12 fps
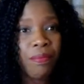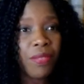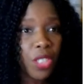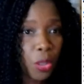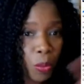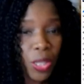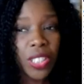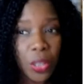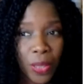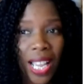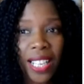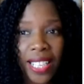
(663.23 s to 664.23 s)
You
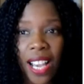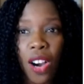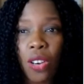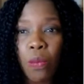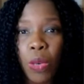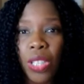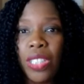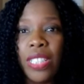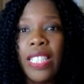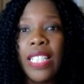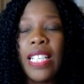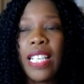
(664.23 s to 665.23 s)
can get on one
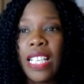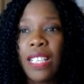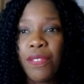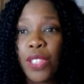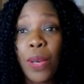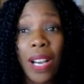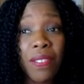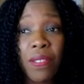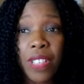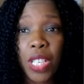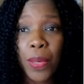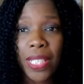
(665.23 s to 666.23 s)
if you haven't
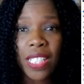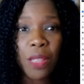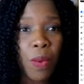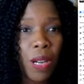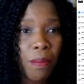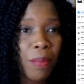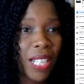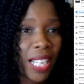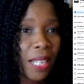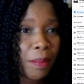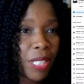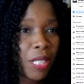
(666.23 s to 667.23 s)
requested one, but I
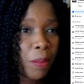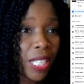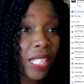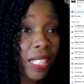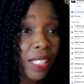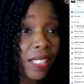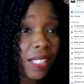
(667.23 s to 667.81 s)
am going to be